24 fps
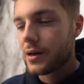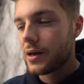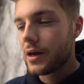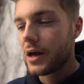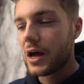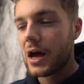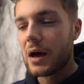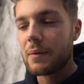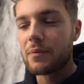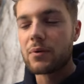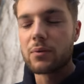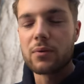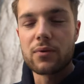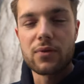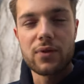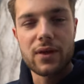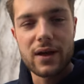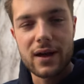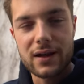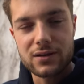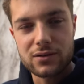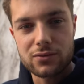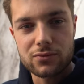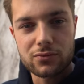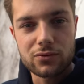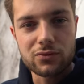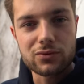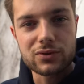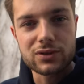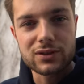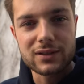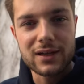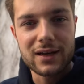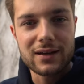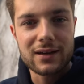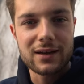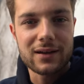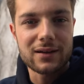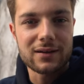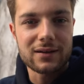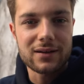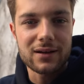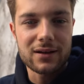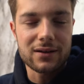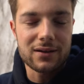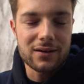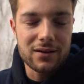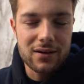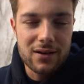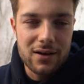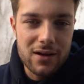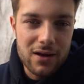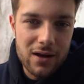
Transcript: Uh, but with that all said and done,